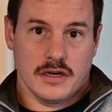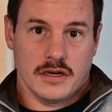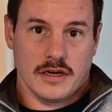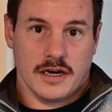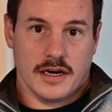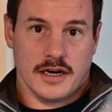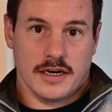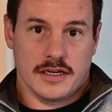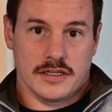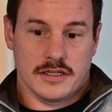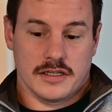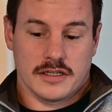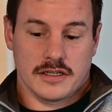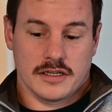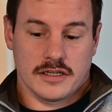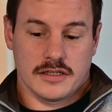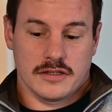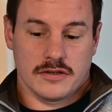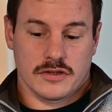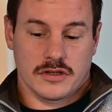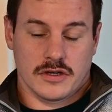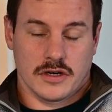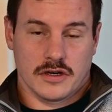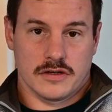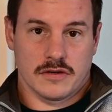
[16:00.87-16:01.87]
and it's like
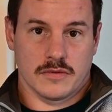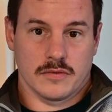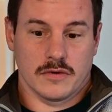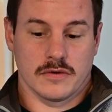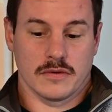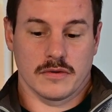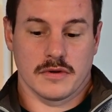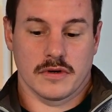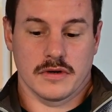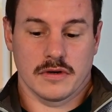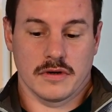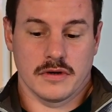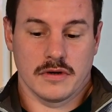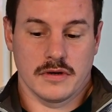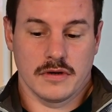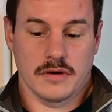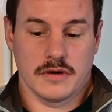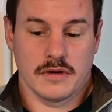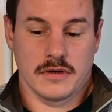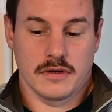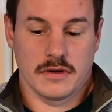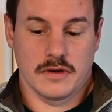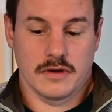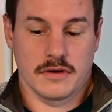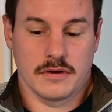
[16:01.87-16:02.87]
you're trying to walk
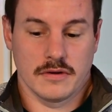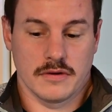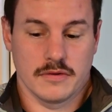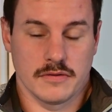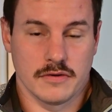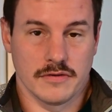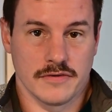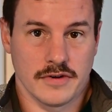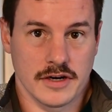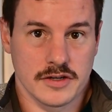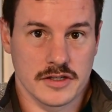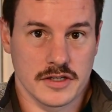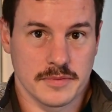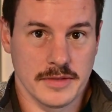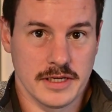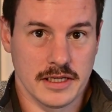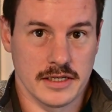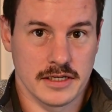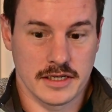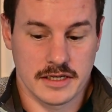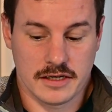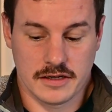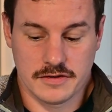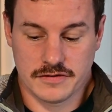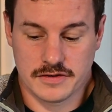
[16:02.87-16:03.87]
without
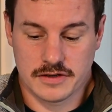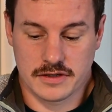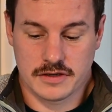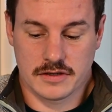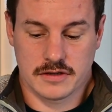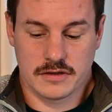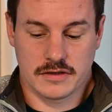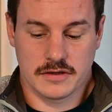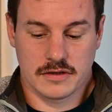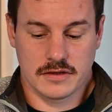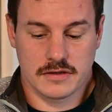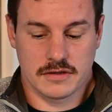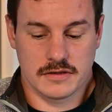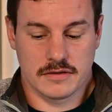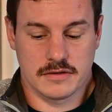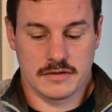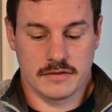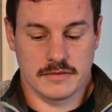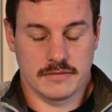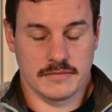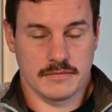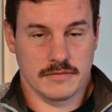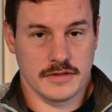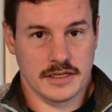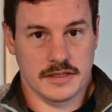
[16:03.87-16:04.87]
spilling anything.
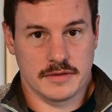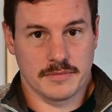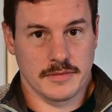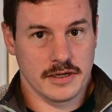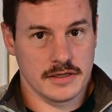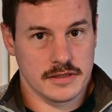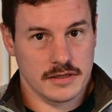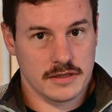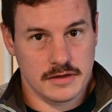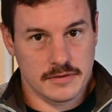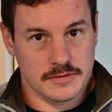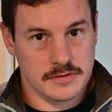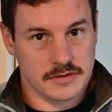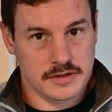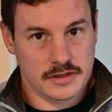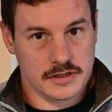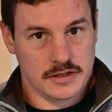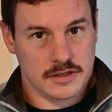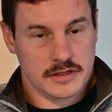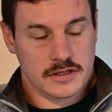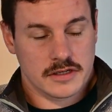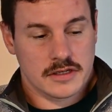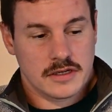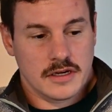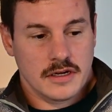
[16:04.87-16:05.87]
That's basically what it
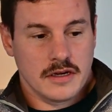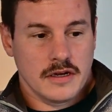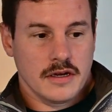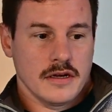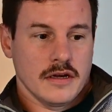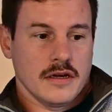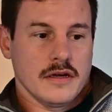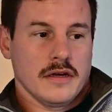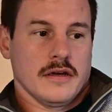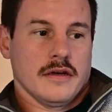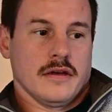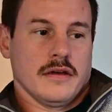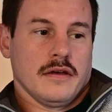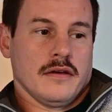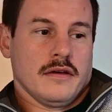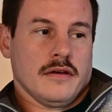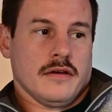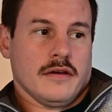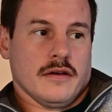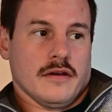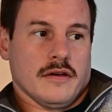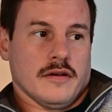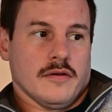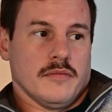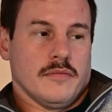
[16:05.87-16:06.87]
is.
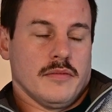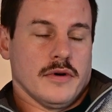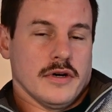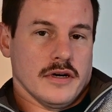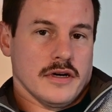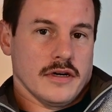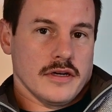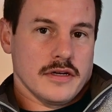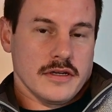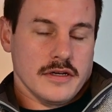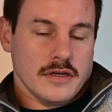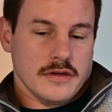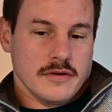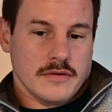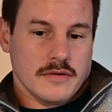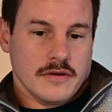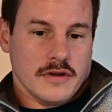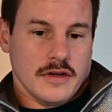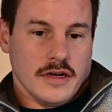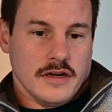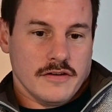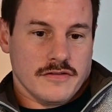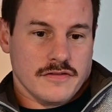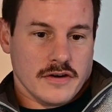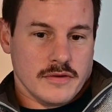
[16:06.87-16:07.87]
But
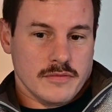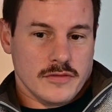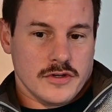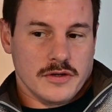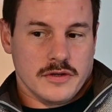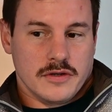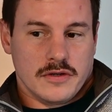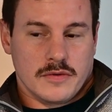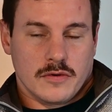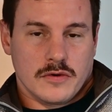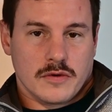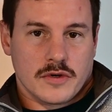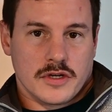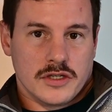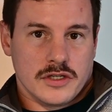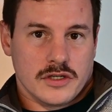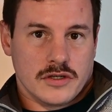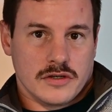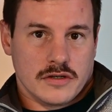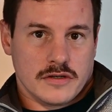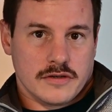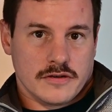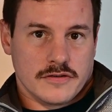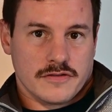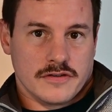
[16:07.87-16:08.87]
if I'm doing a walking
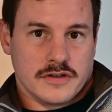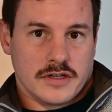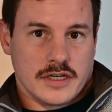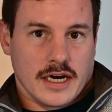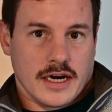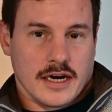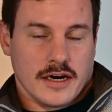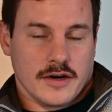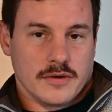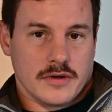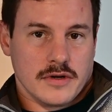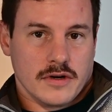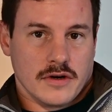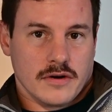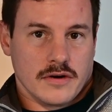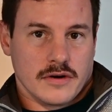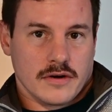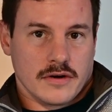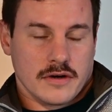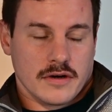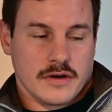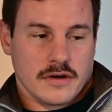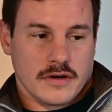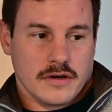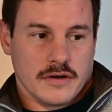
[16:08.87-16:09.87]
tour for an hour long,